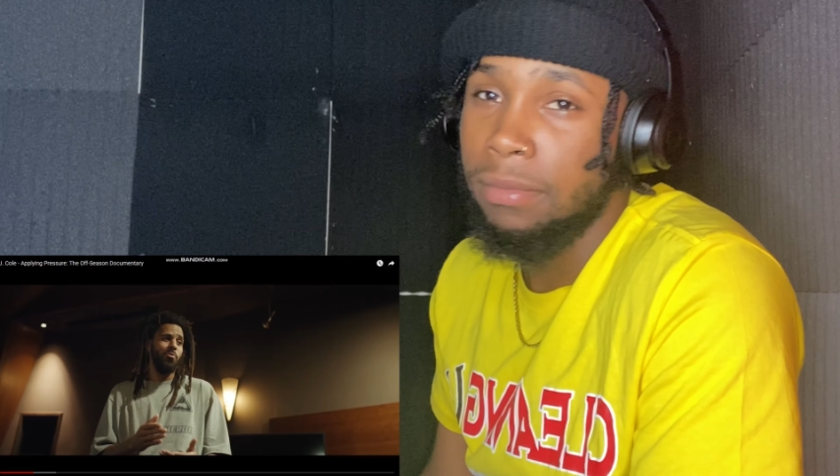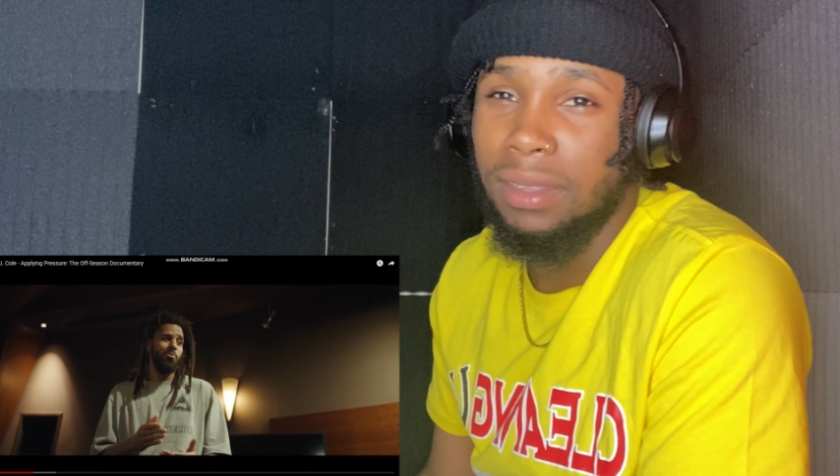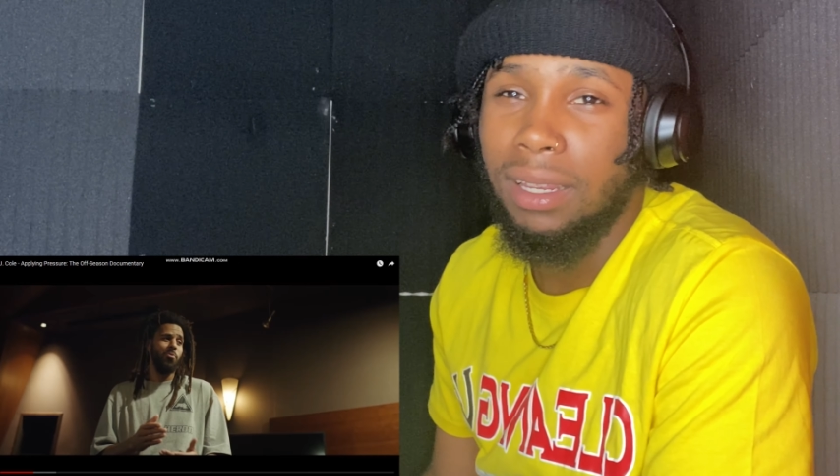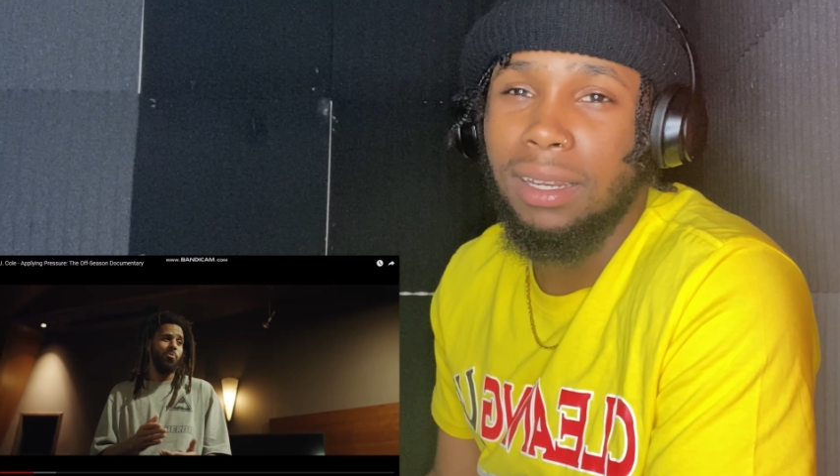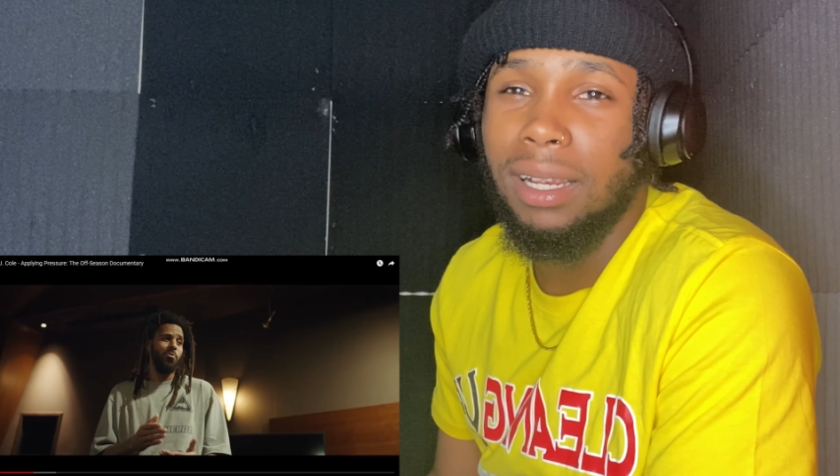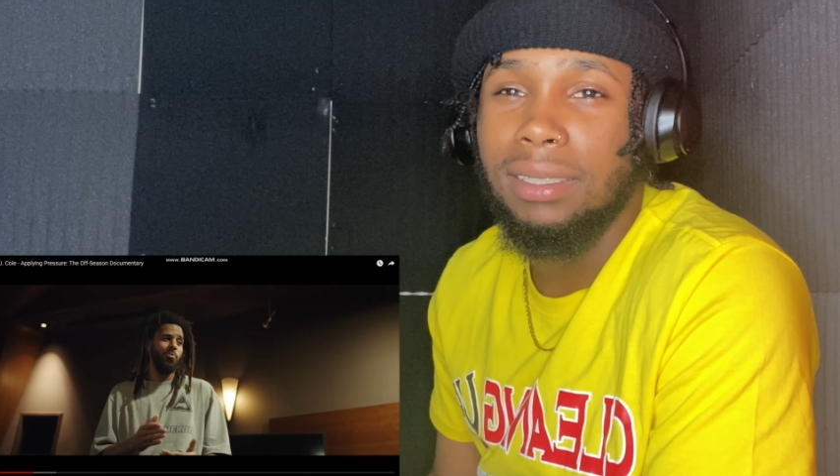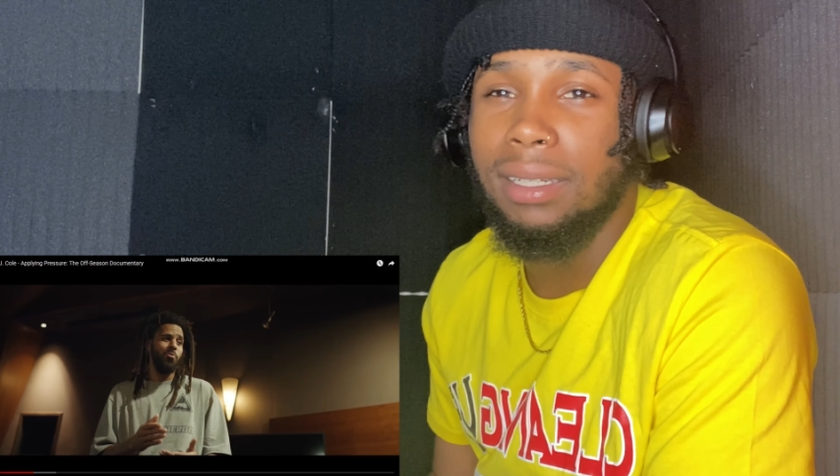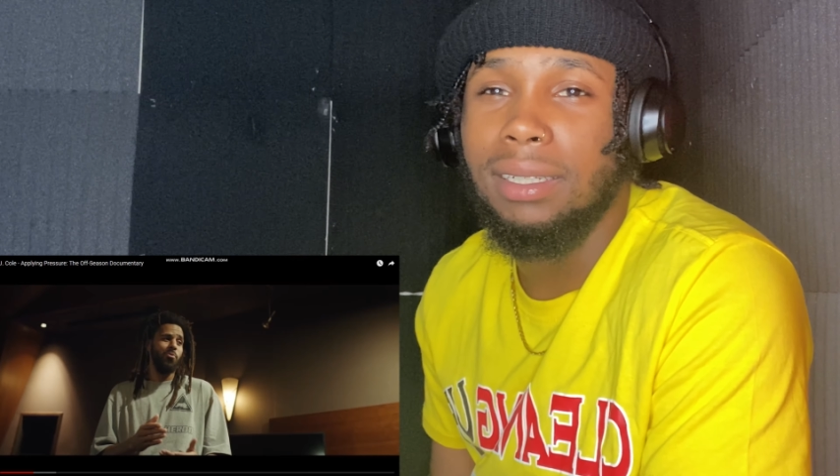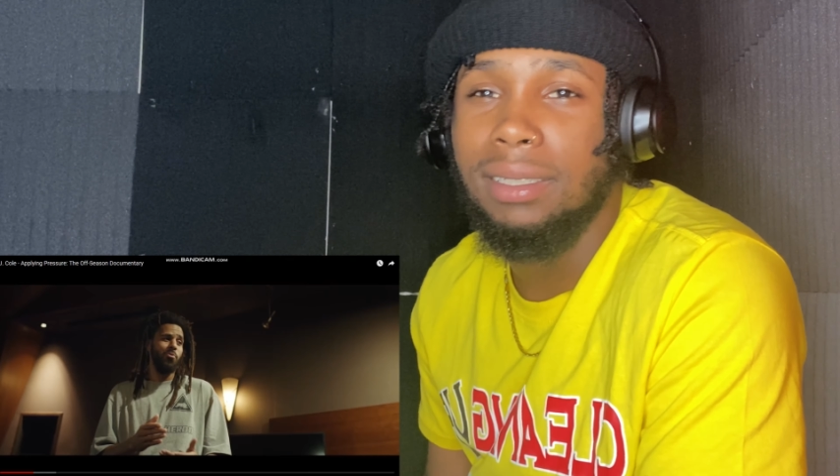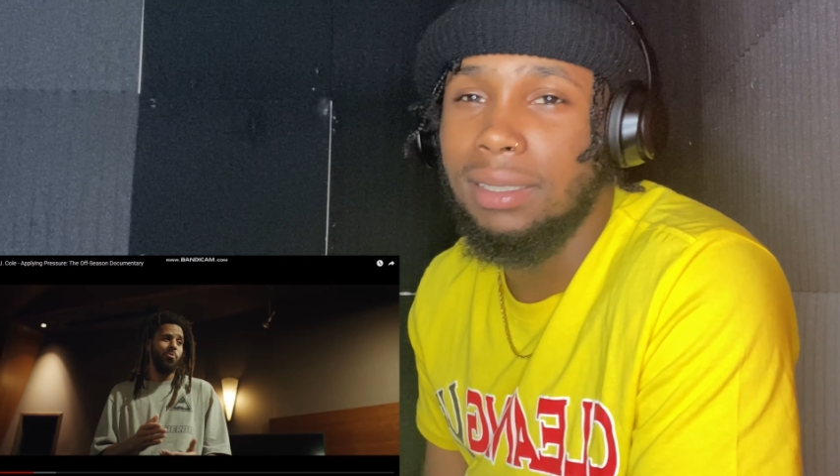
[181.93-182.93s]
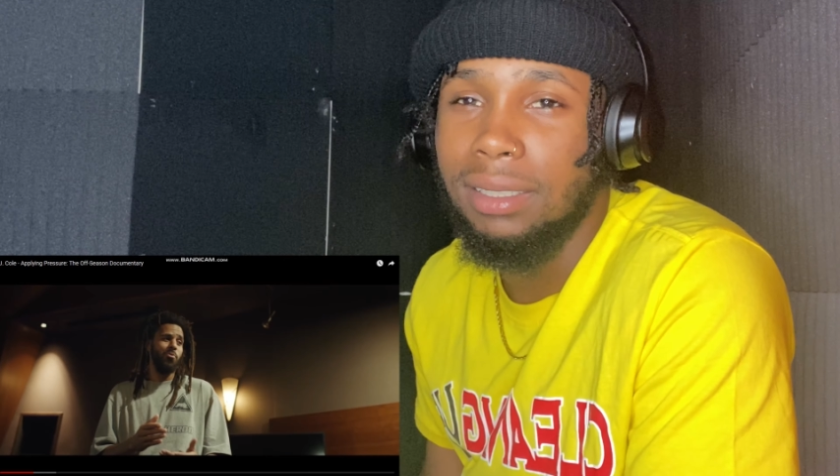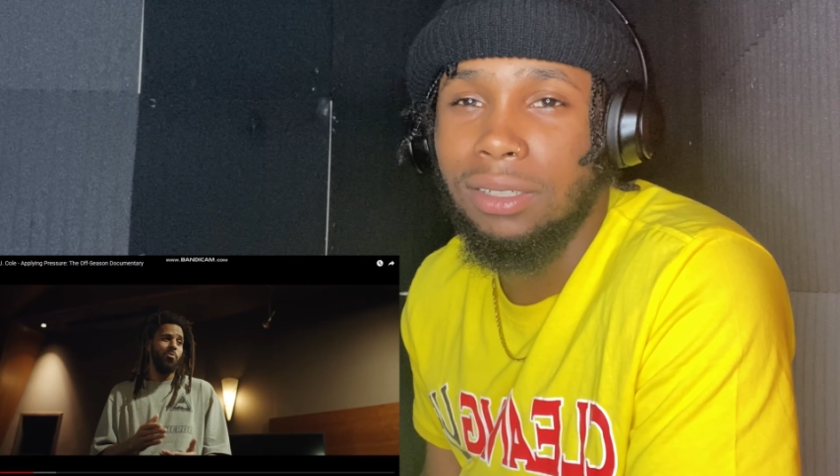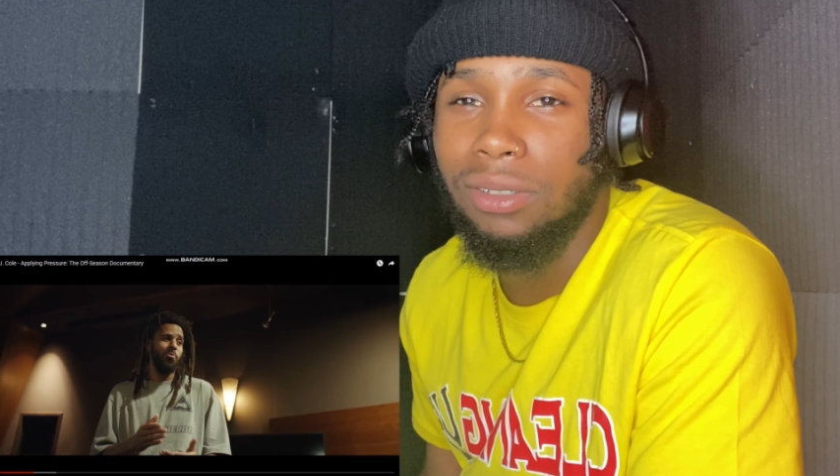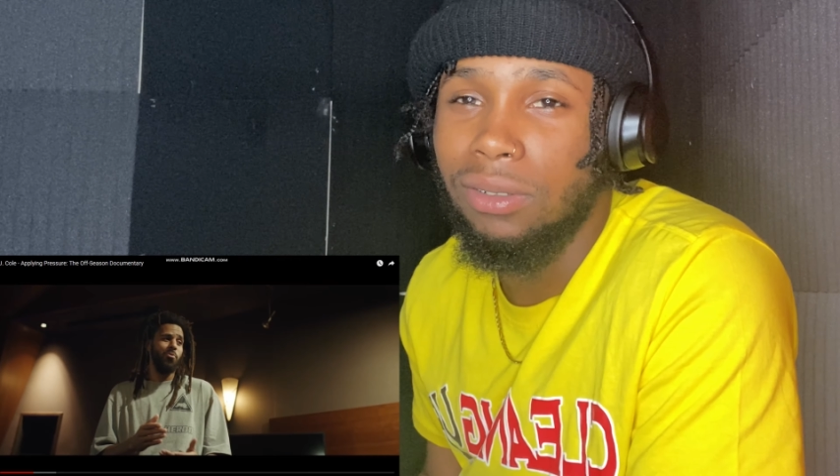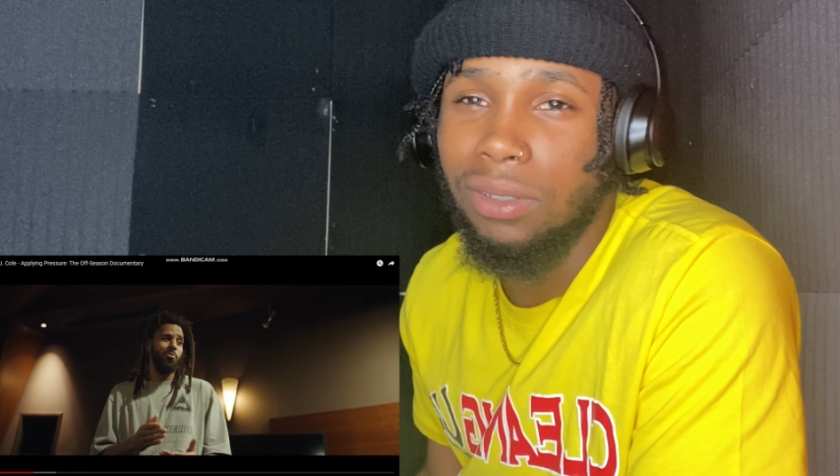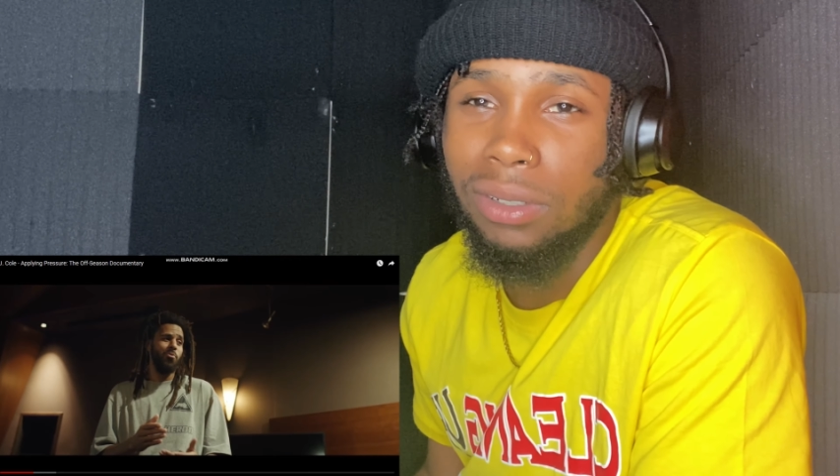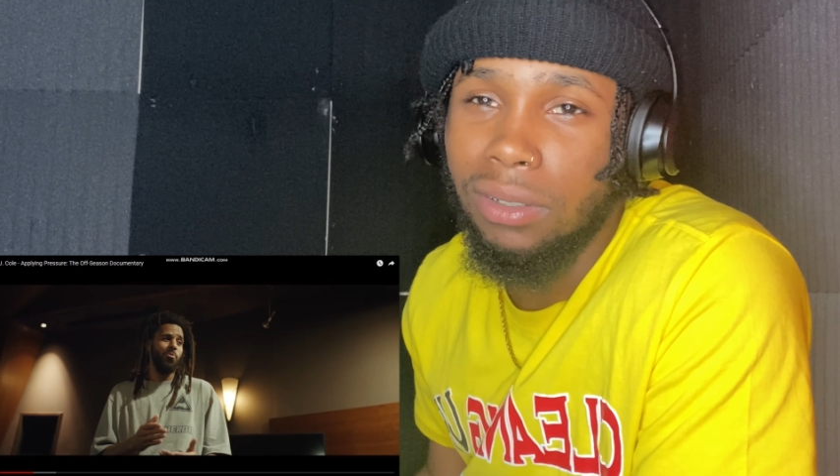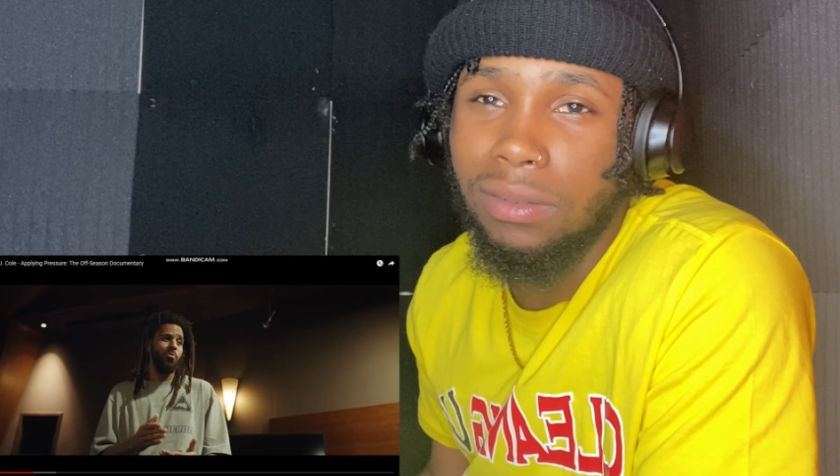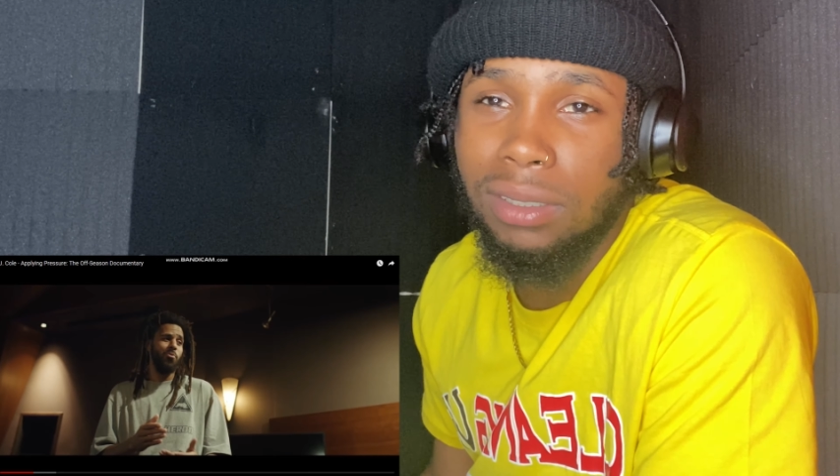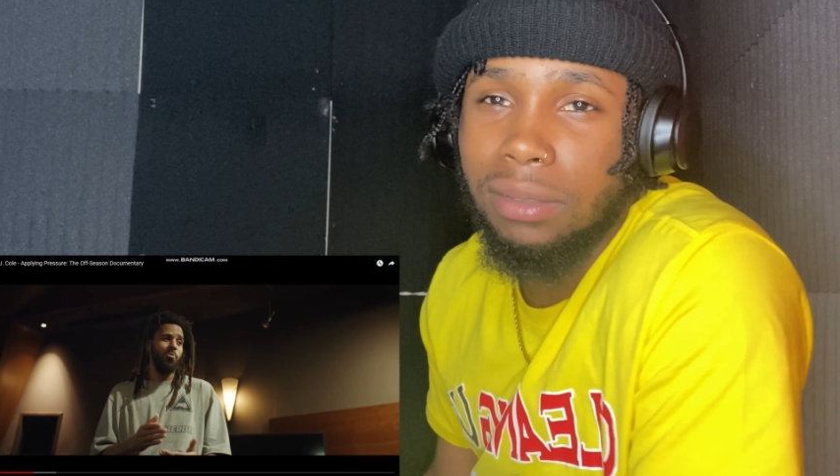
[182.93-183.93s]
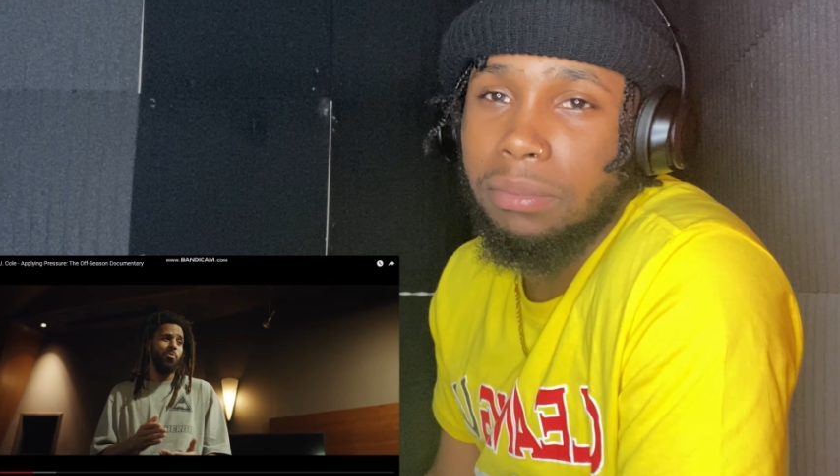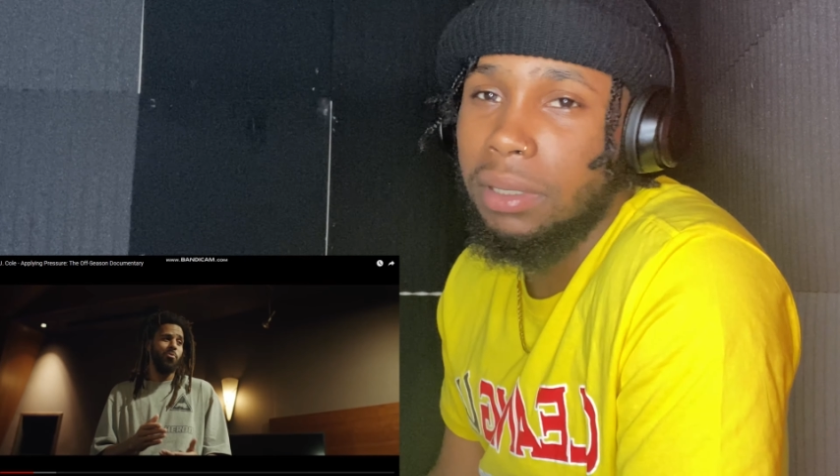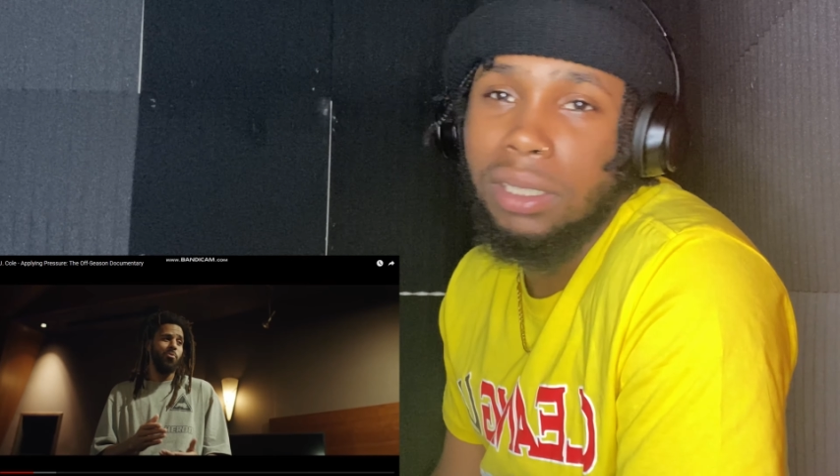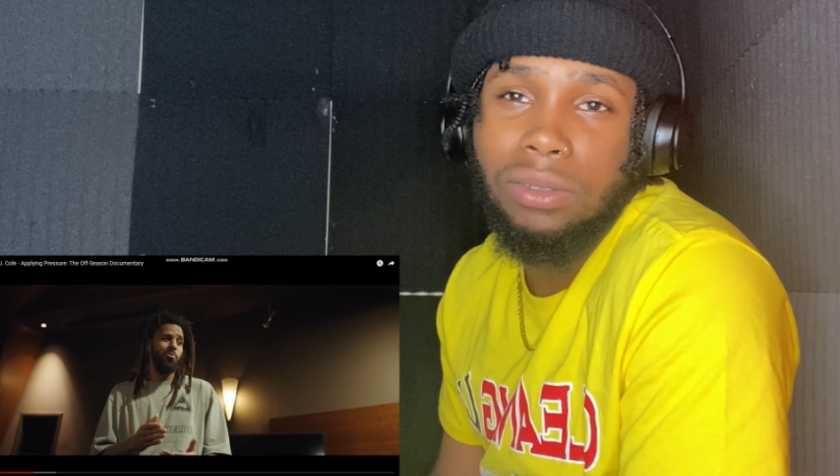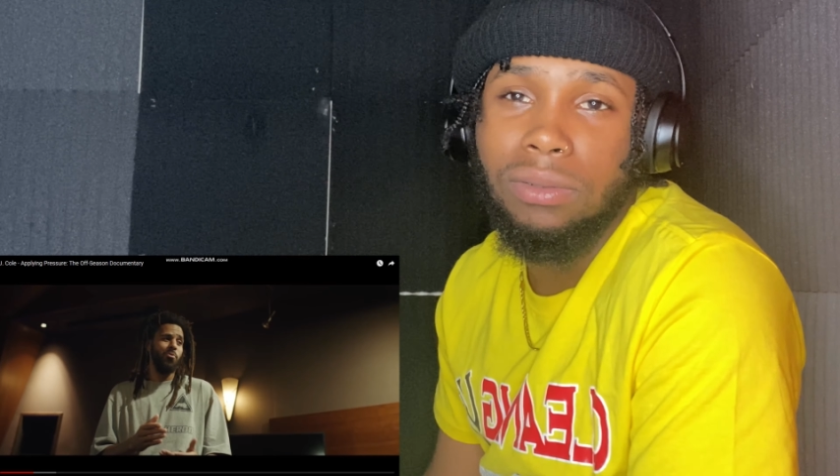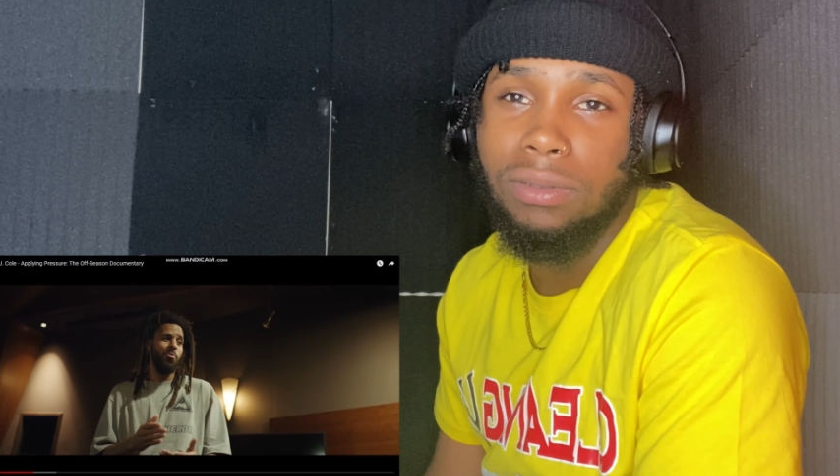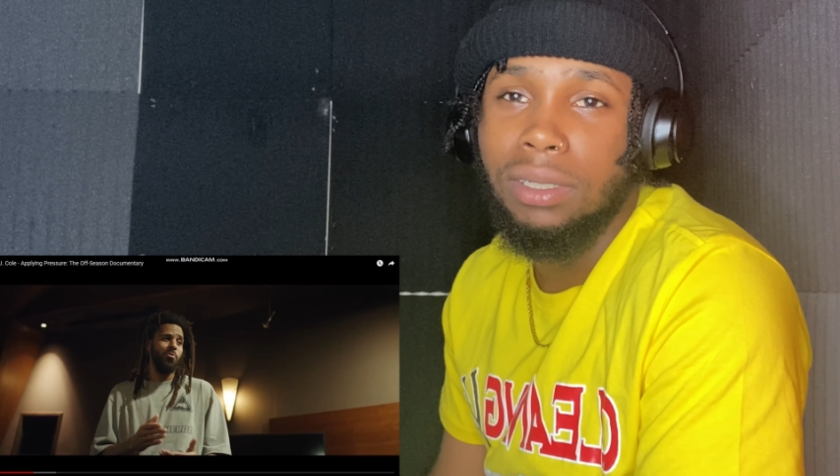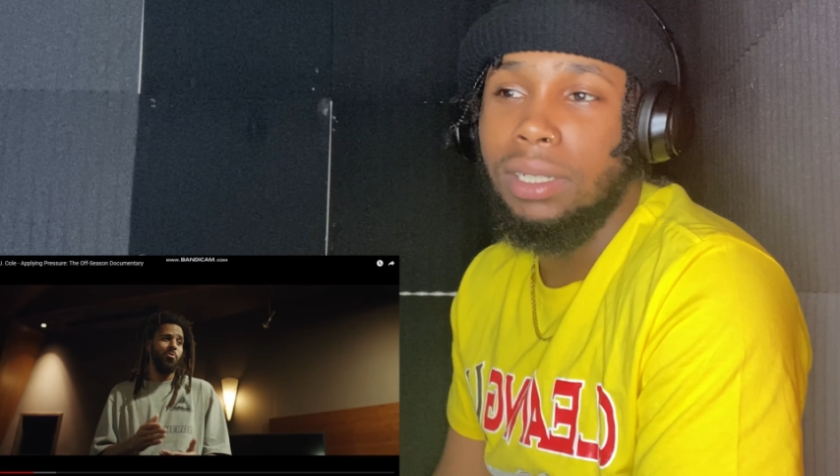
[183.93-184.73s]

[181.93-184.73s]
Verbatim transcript: They ain't asking that shit to get on your nerves or to bug you.